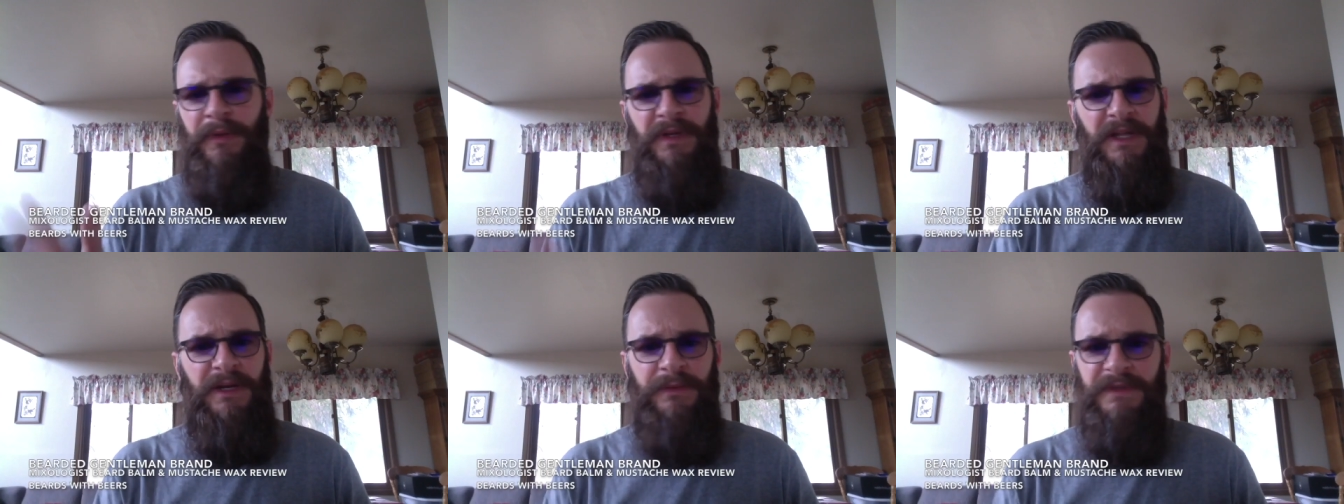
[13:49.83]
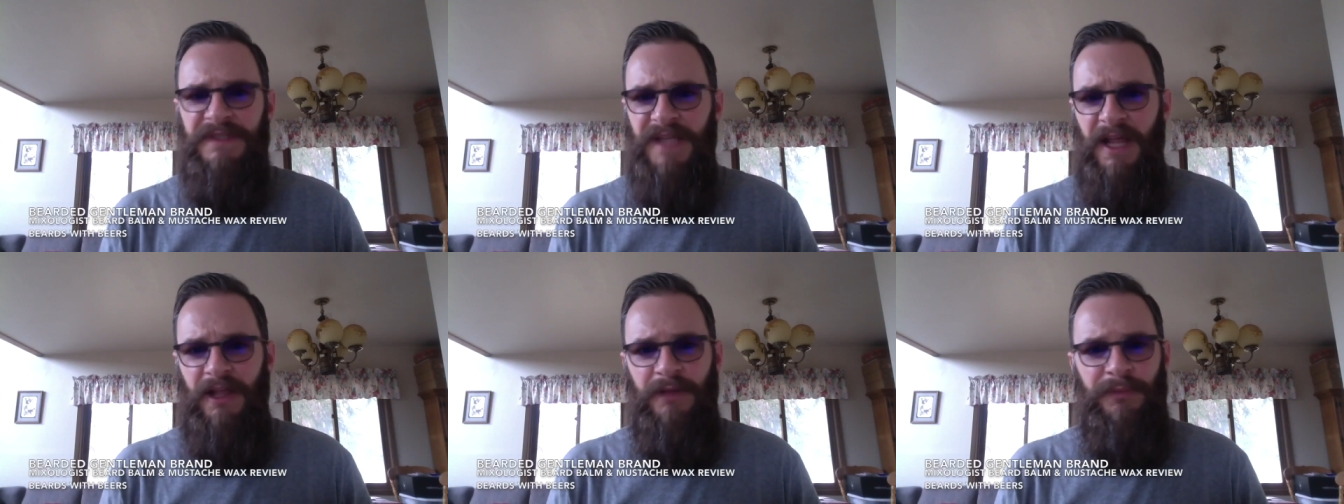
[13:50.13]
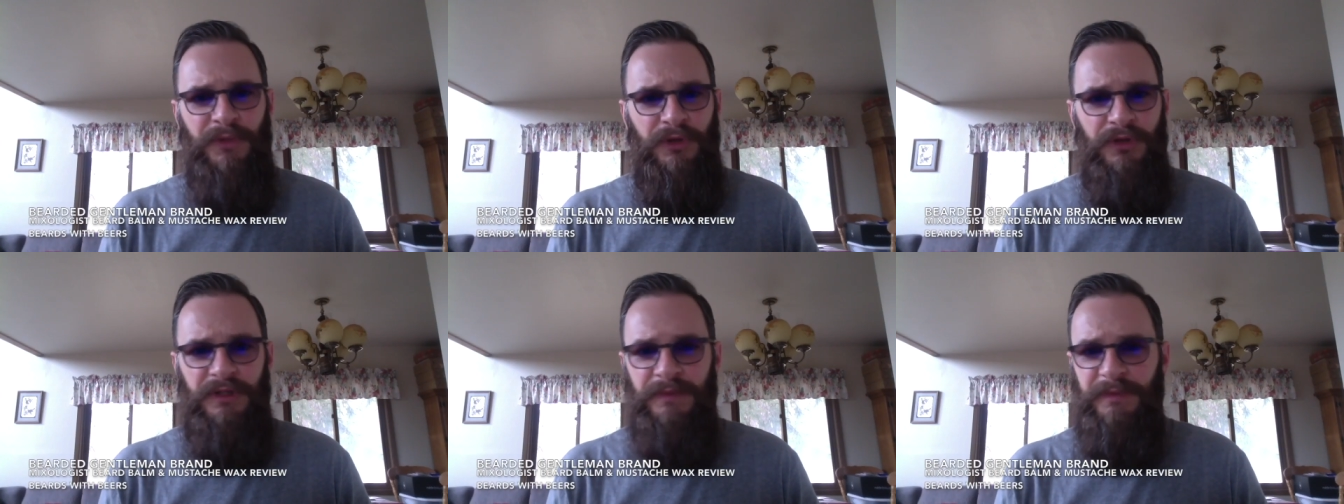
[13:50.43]
probably get them at
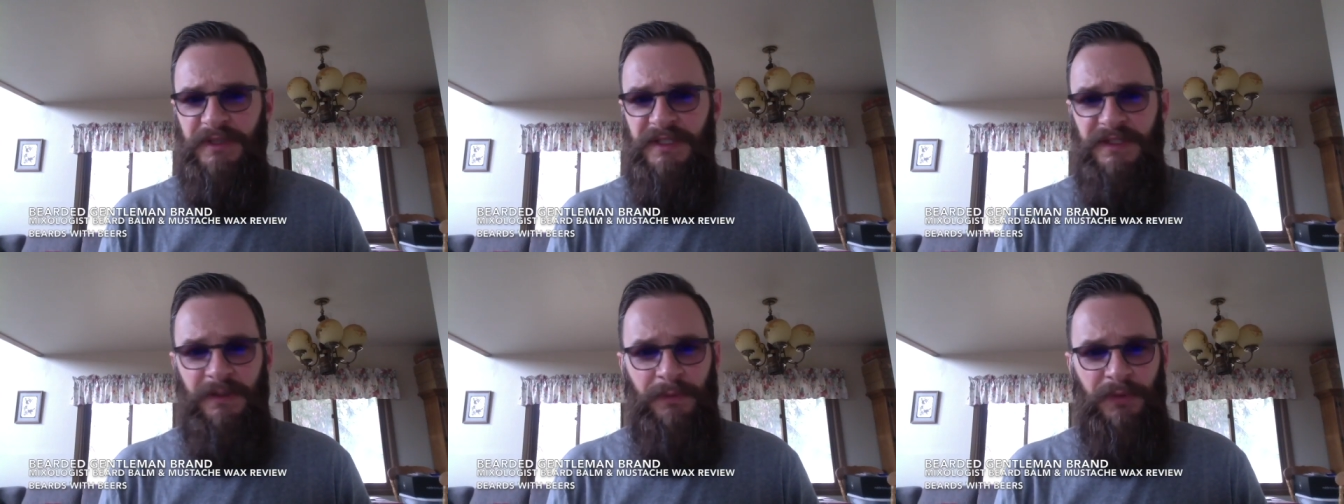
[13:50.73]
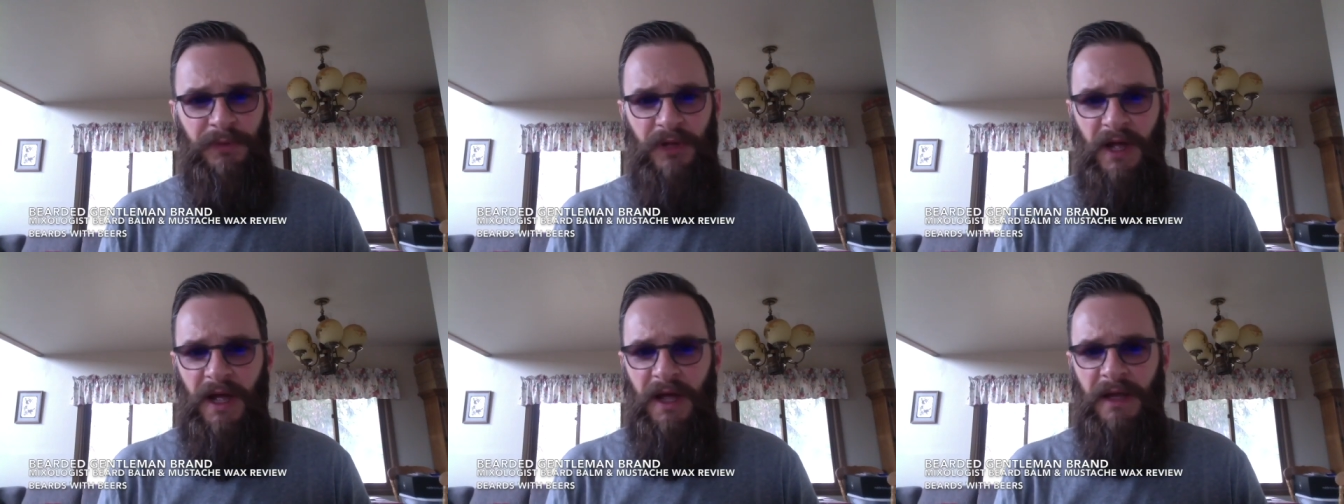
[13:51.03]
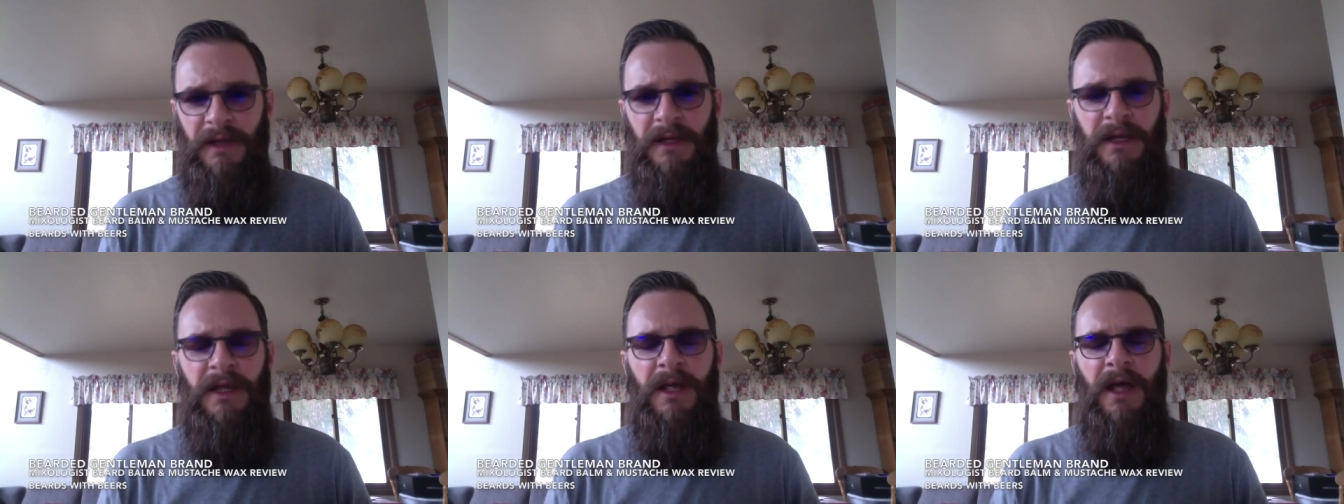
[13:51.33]
Sally Beauty's
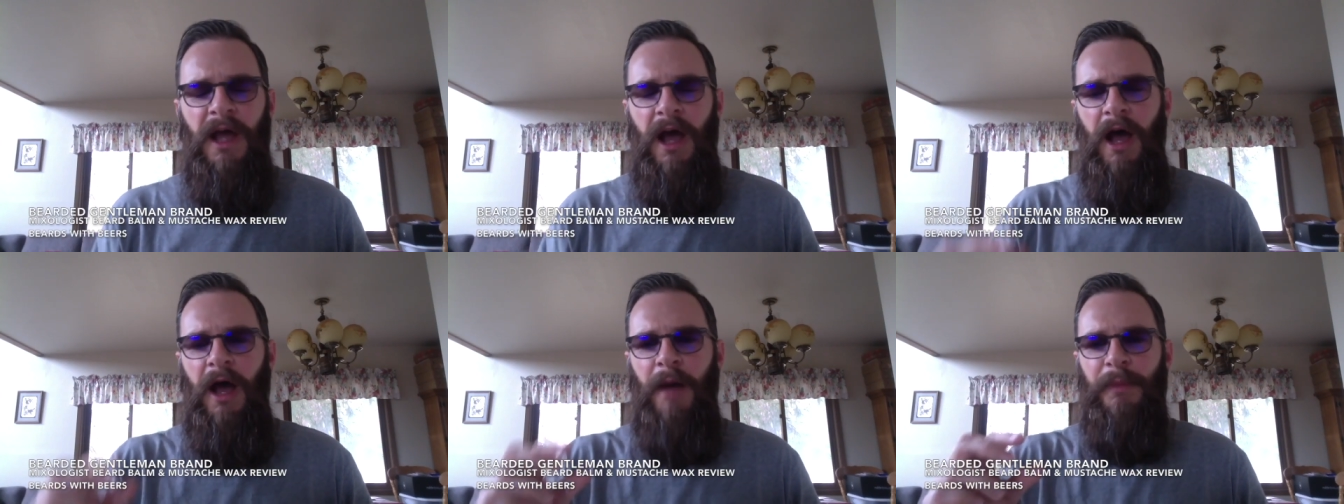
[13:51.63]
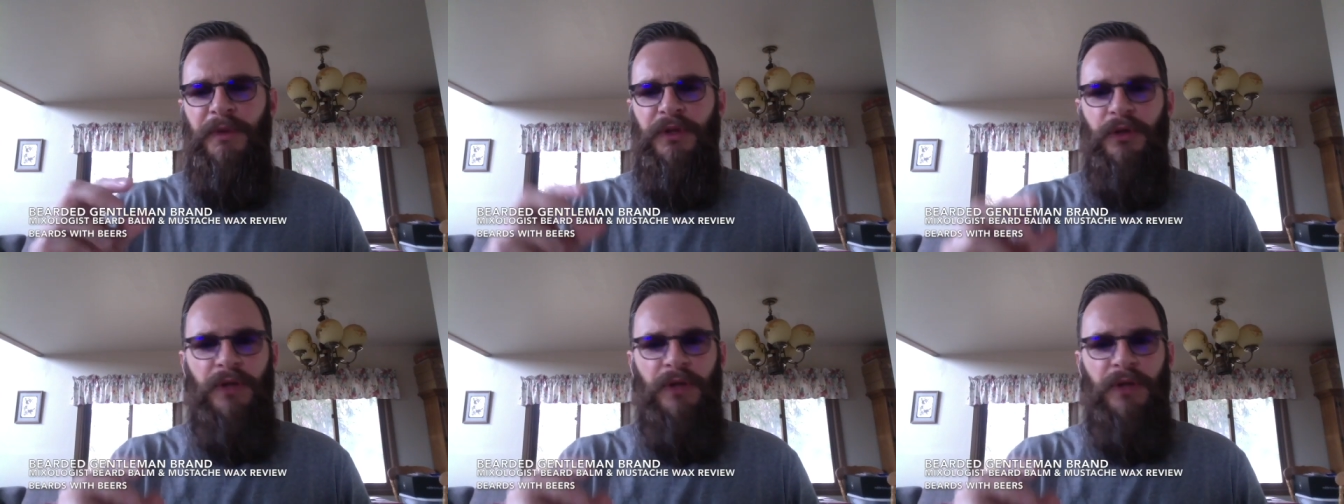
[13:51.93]
Supply. But